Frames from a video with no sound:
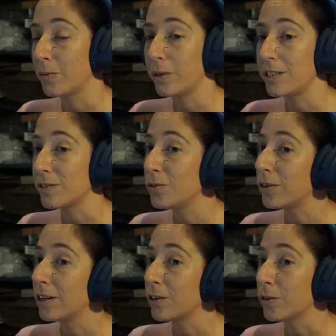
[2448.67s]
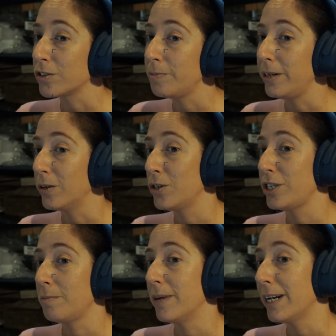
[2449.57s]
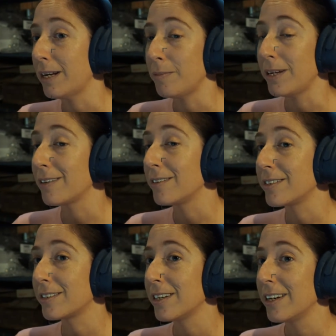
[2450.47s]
is not going to cost me Yoshi money because,